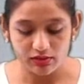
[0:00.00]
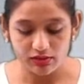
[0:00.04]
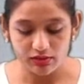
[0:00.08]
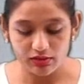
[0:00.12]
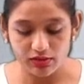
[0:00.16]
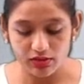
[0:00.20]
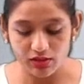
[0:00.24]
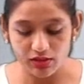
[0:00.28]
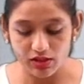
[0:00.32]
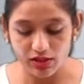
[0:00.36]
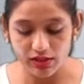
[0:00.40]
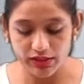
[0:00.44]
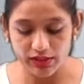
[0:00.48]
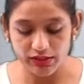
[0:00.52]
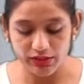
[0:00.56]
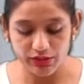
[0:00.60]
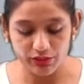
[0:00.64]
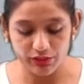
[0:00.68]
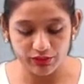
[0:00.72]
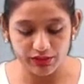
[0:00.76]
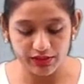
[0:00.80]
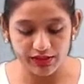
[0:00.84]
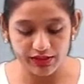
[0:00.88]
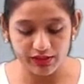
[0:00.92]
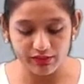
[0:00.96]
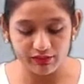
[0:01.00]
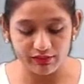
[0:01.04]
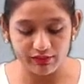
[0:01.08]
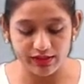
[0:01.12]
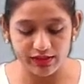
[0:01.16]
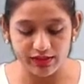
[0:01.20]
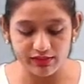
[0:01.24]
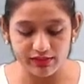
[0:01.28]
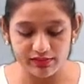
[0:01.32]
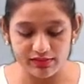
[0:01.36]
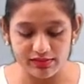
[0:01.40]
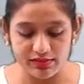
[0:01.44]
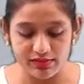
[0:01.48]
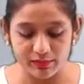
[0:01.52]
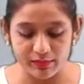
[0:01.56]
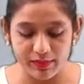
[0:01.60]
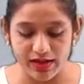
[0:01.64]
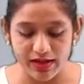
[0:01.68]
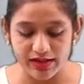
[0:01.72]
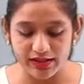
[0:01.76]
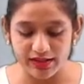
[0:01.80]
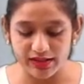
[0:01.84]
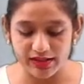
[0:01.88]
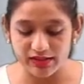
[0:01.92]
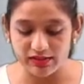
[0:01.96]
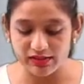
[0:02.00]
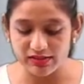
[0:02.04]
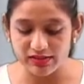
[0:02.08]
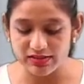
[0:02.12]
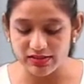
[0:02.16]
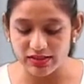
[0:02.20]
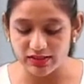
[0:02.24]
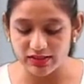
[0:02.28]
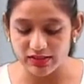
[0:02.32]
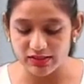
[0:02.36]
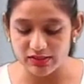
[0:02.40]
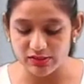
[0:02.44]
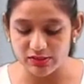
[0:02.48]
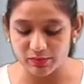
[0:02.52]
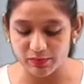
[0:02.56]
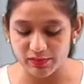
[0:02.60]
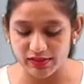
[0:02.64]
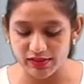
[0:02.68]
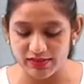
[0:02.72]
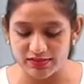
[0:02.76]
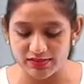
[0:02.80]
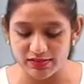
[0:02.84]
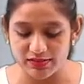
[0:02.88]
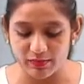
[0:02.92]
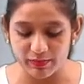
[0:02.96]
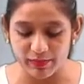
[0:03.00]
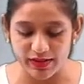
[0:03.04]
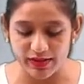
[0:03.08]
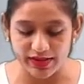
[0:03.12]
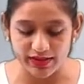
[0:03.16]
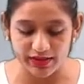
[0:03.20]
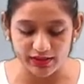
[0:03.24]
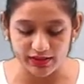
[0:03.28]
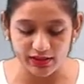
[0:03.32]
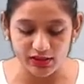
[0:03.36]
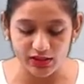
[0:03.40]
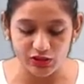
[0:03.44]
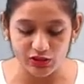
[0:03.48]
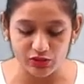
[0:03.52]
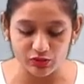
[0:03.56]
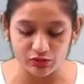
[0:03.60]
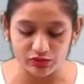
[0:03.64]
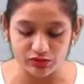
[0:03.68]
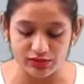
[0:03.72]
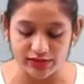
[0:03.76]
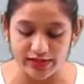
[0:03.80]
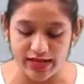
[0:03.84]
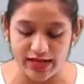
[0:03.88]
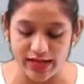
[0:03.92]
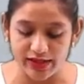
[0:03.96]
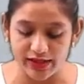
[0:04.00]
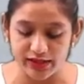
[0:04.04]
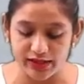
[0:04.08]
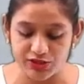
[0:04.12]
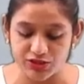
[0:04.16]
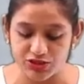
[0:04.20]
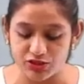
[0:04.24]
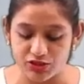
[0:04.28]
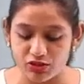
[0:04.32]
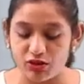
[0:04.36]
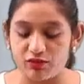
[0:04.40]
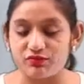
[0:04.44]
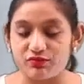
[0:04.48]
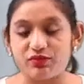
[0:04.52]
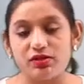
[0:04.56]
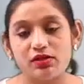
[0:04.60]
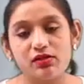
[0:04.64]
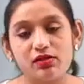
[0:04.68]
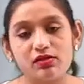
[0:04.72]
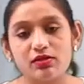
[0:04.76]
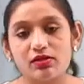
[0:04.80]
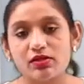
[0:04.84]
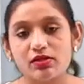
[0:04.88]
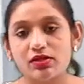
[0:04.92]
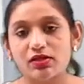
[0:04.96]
longitudinal waves, the particles are displaced parallel to the direction of the